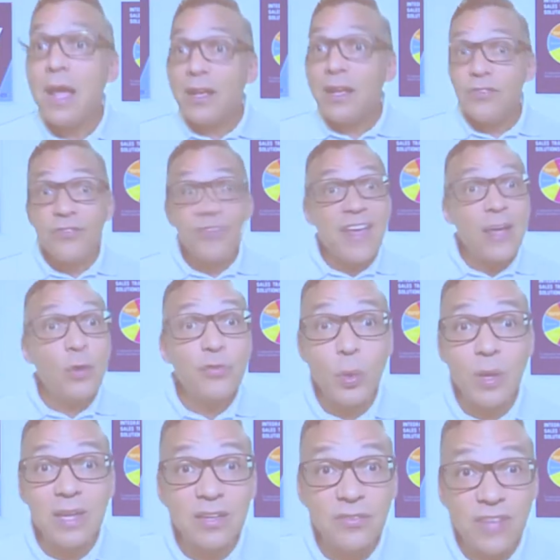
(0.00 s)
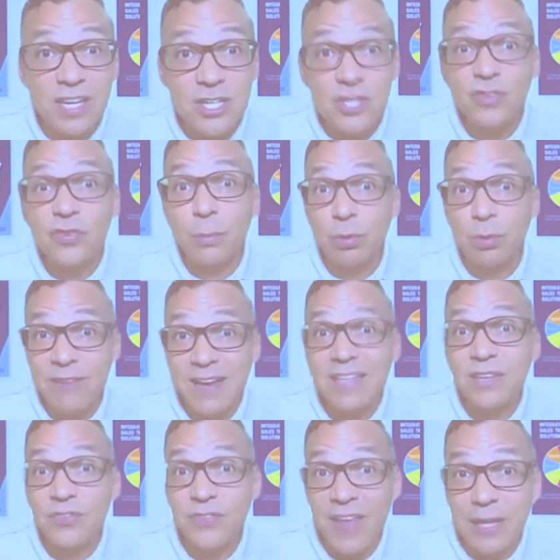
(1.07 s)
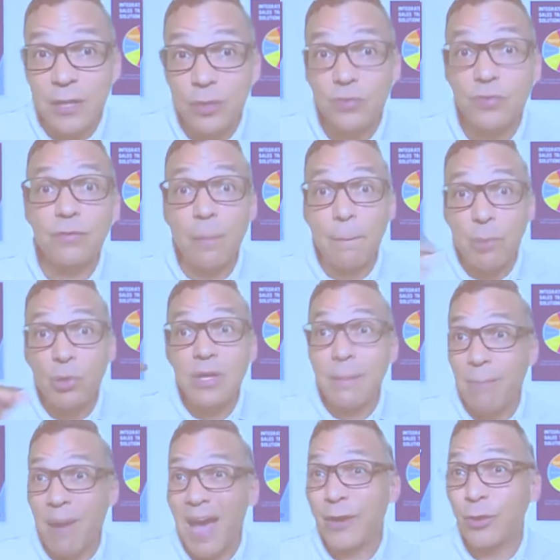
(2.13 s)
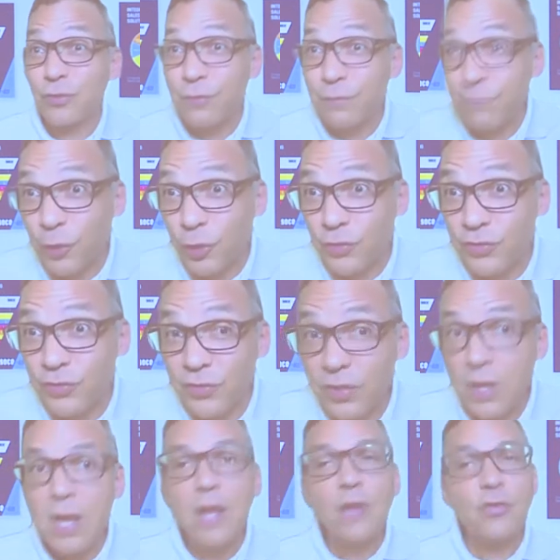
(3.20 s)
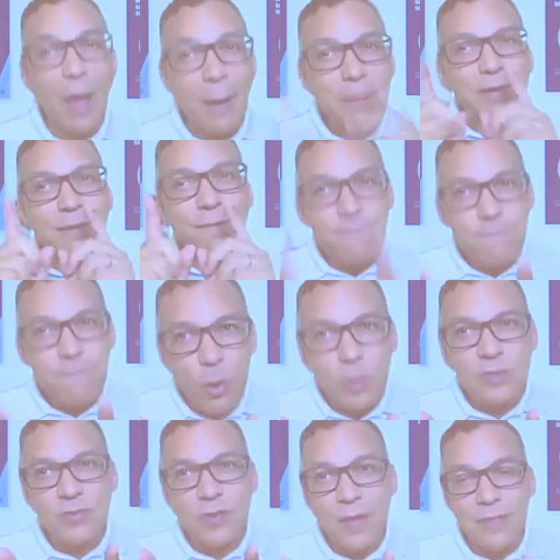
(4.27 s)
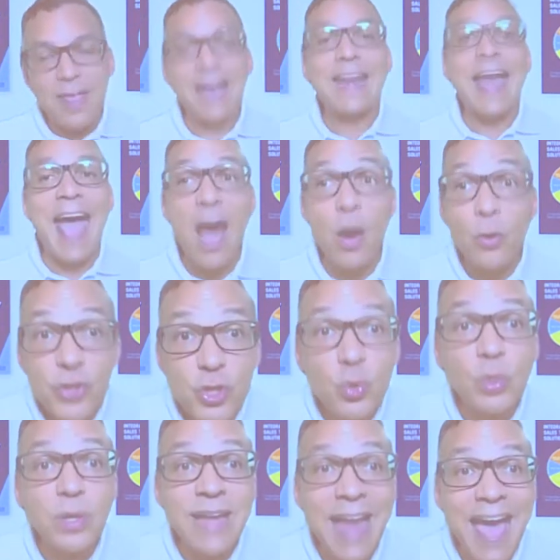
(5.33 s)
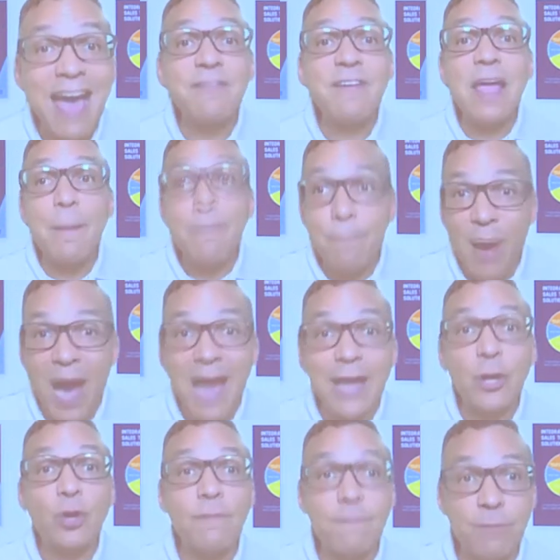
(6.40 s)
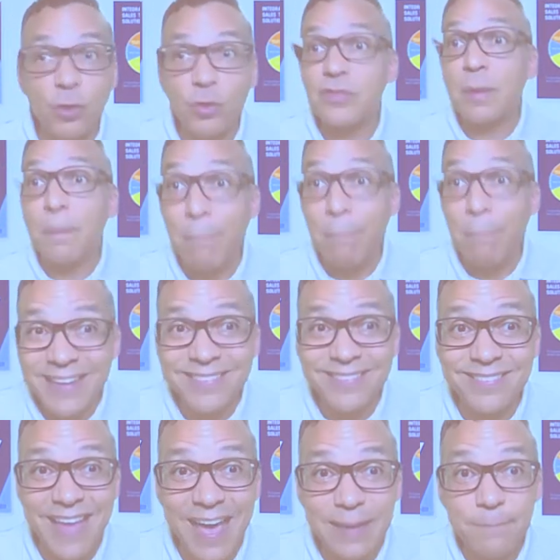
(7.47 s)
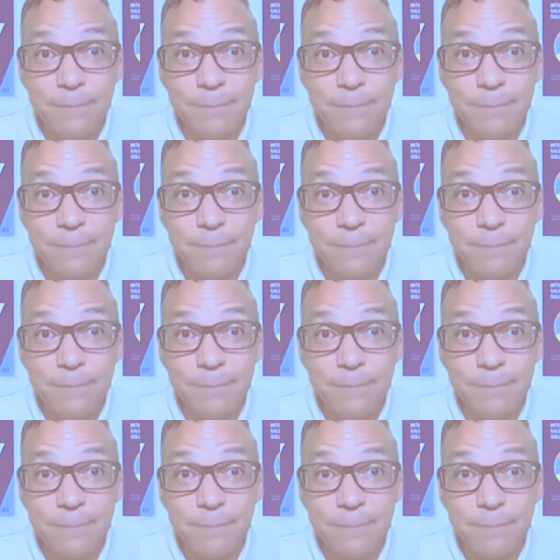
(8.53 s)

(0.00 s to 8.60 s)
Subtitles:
Sales organizations are preventing sellers from putting buyers first. So I'm going to focus on that, how you can have a buyer-first mindset.